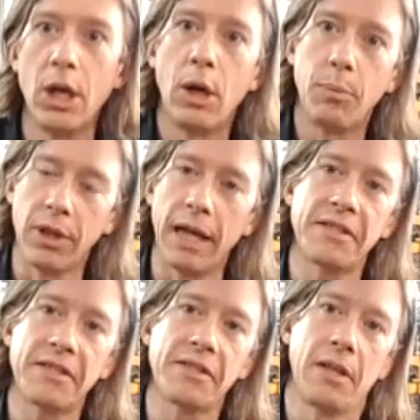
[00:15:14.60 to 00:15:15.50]

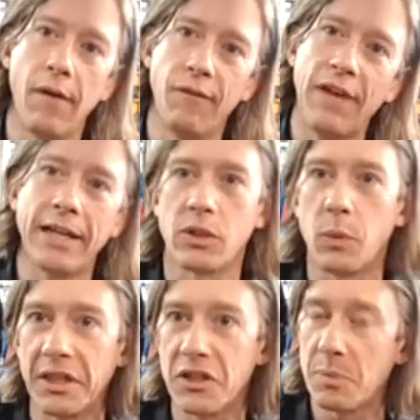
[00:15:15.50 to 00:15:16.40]
plus how fast the
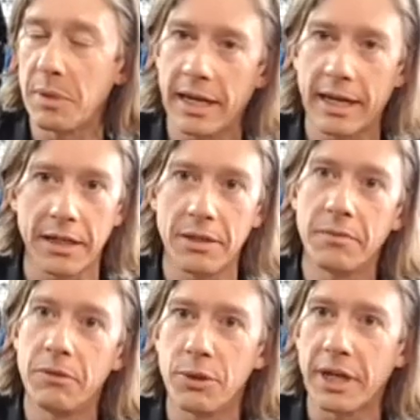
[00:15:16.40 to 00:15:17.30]
wheel is spinning, and
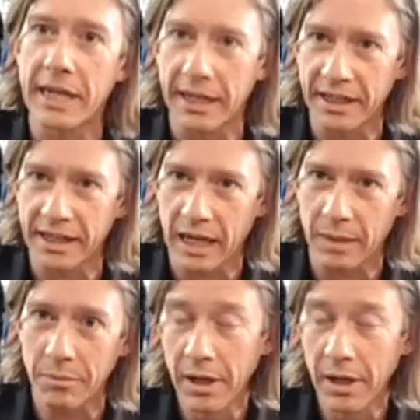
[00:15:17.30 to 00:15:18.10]
you can get in the game,